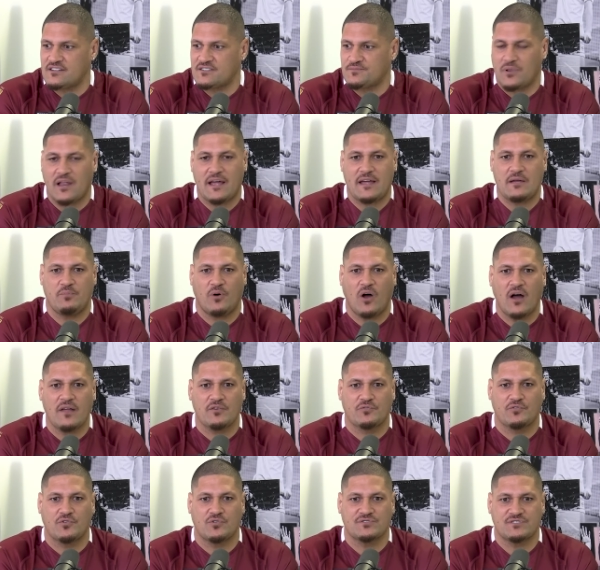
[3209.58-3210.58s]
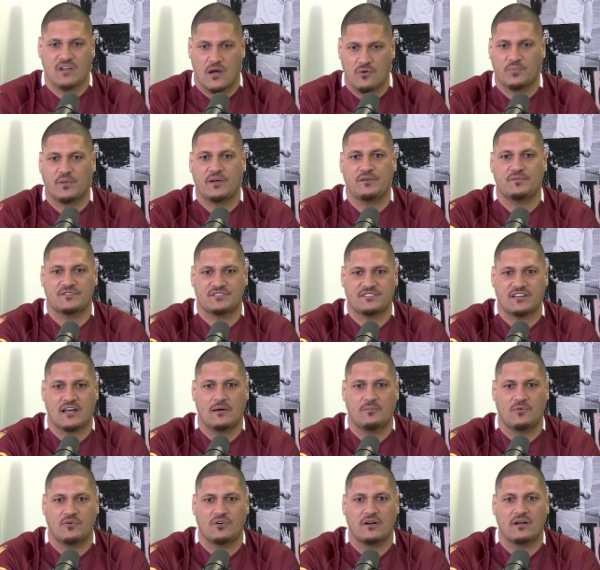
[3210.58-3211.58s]
playing by the rules. I want to play for
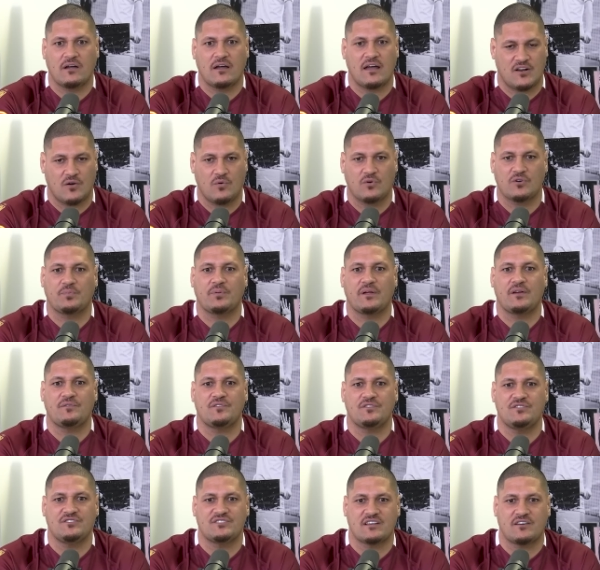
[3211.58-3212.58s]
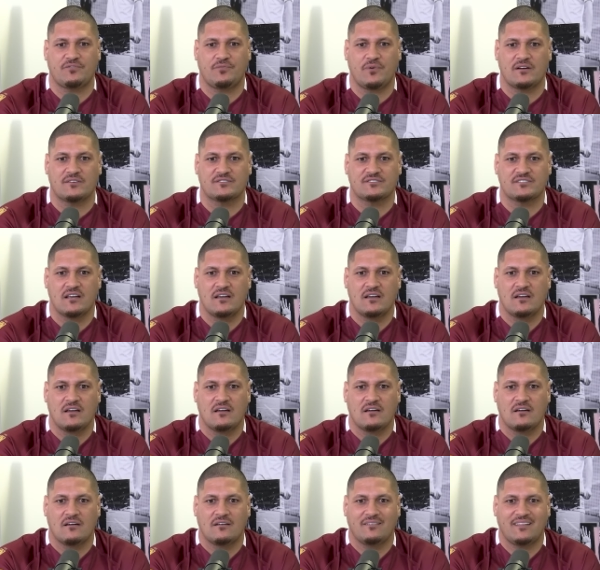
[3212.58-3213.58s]
Samoa and I want to play for New South Wales.
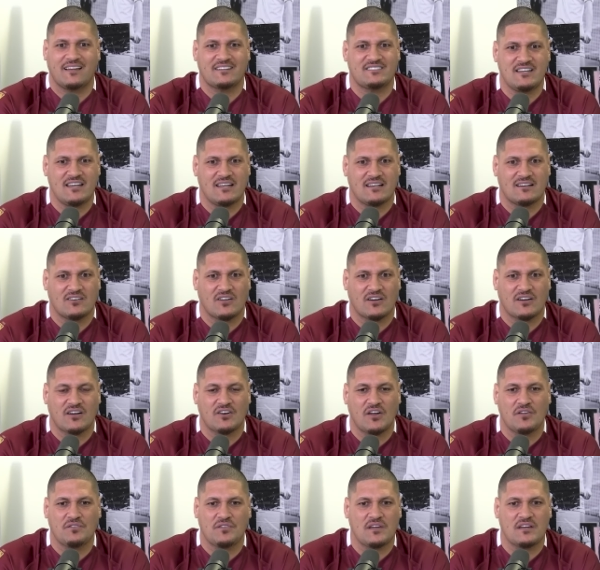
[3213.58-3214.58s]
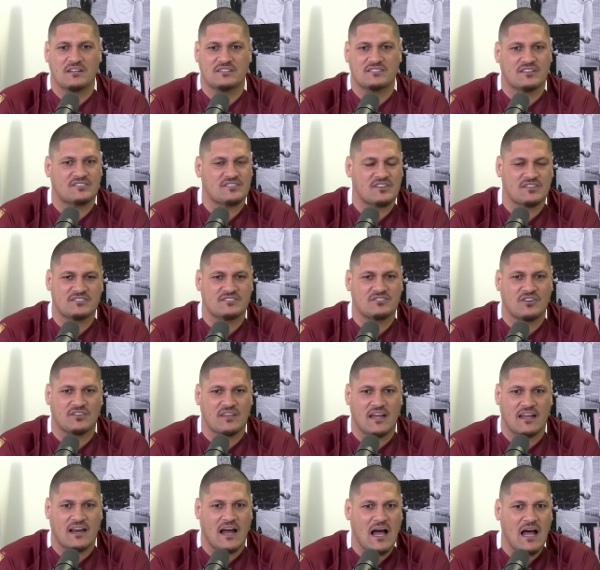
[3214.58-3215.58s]
That's it. Like I don't think it's not
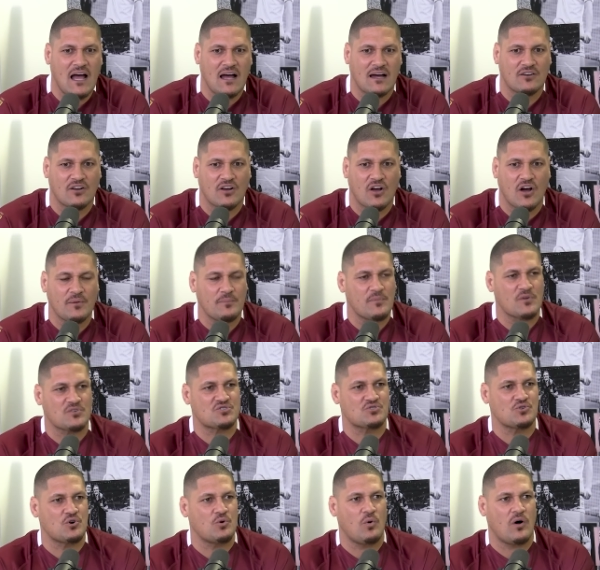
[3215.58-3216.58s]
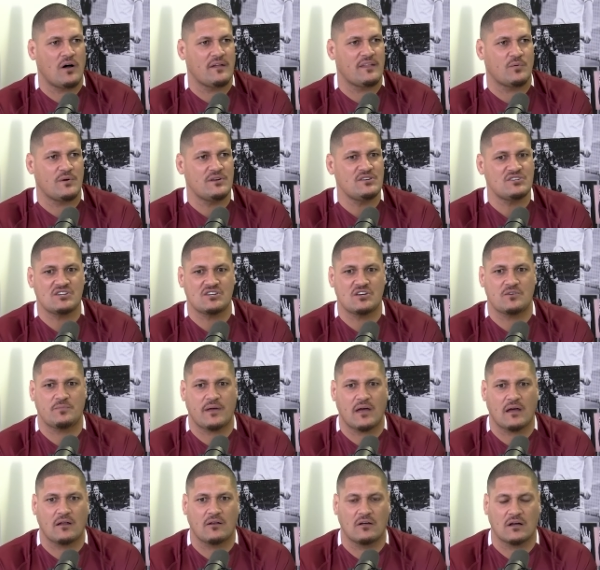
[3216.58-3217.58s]
that hard. Like I'm not sure why they're whinging
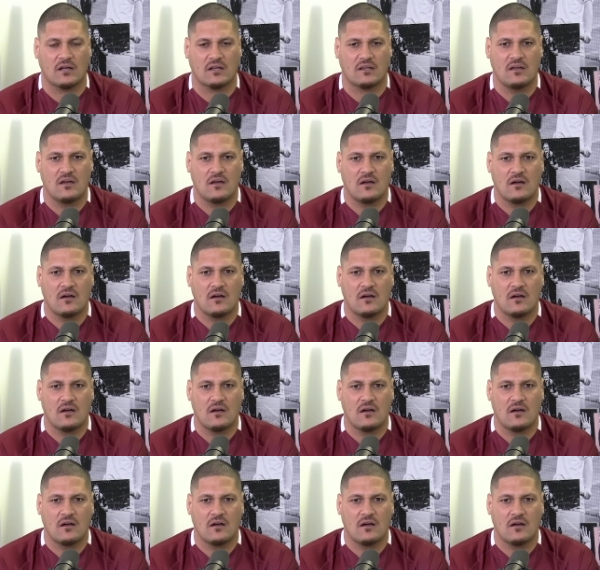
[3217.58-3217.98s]
about like